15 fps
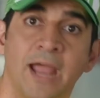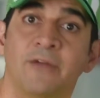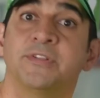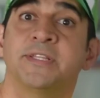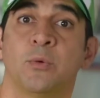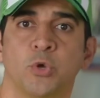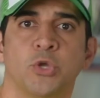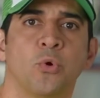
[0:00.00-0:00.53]

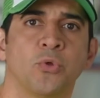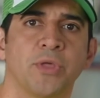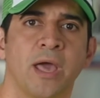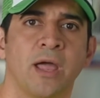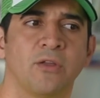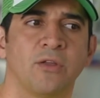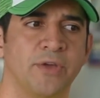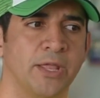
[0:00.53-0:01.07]
Every time we go in the
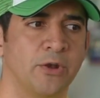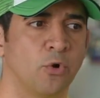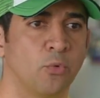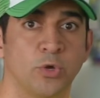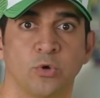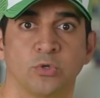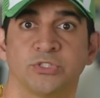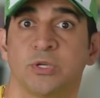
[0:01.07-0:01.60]
elevator or
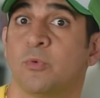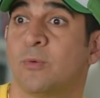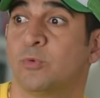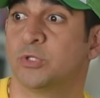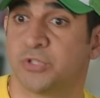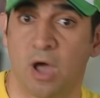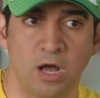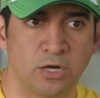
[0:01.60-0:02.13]
we go somewhere,
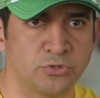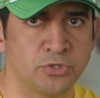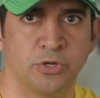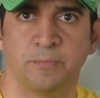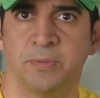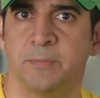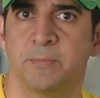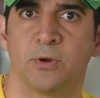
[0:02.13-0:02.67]
we talk to
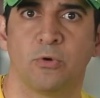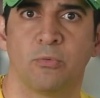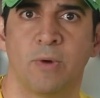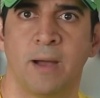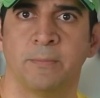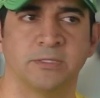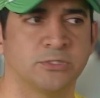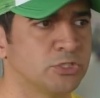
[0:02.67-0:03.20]
the people
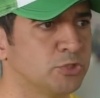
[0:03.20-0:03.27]
around me.